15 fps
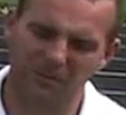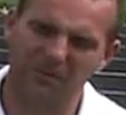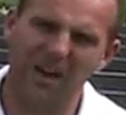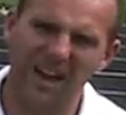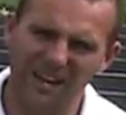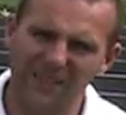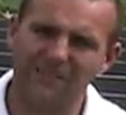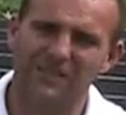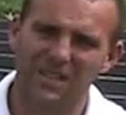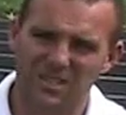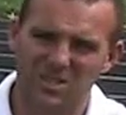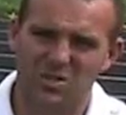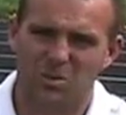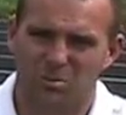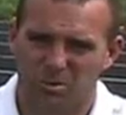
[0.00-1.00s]
to distract you,
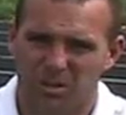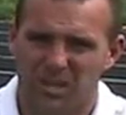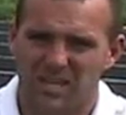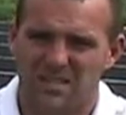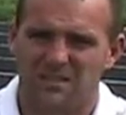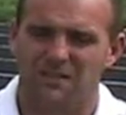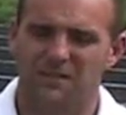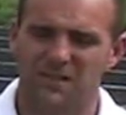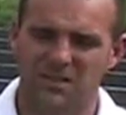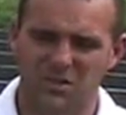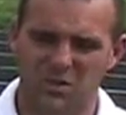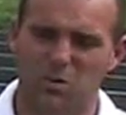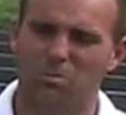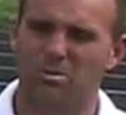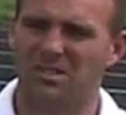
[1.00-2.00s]
whatever it is you
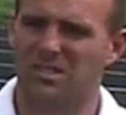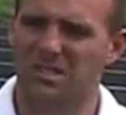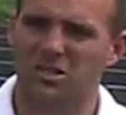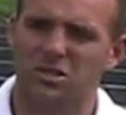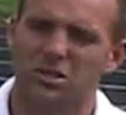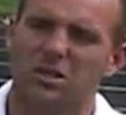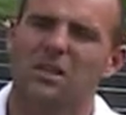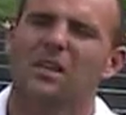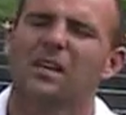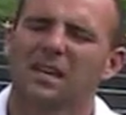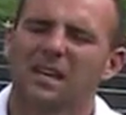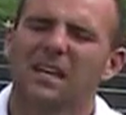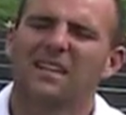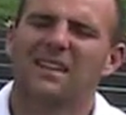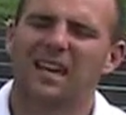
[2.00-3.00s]
want to be. But find a
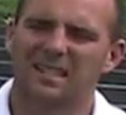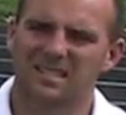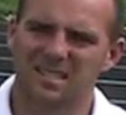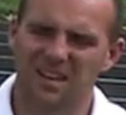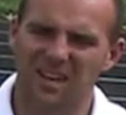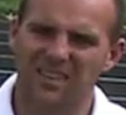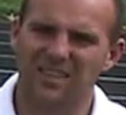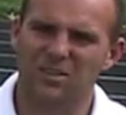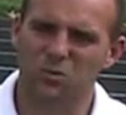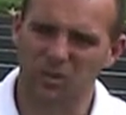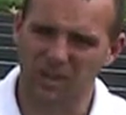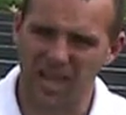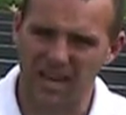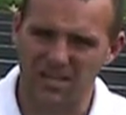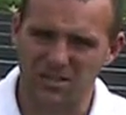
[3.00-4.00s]
physical place, a
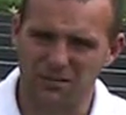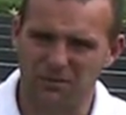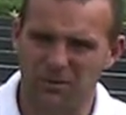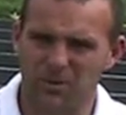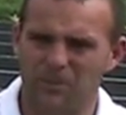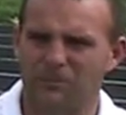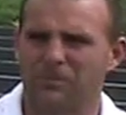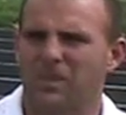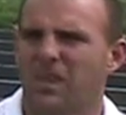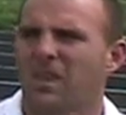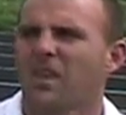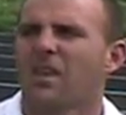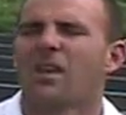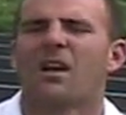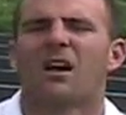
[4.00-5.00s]
physical position
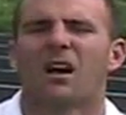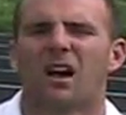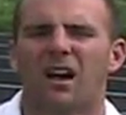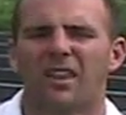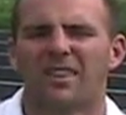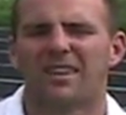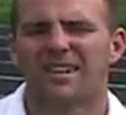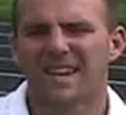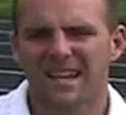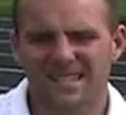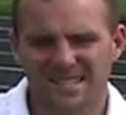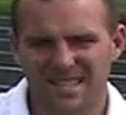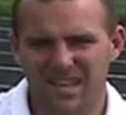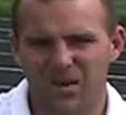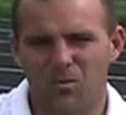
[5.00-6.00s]
that's
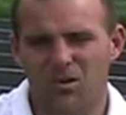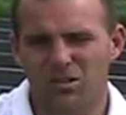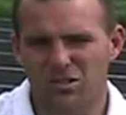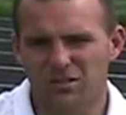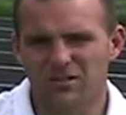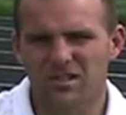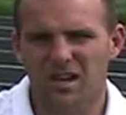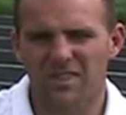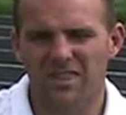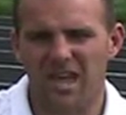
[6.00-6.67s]
relaxing for you.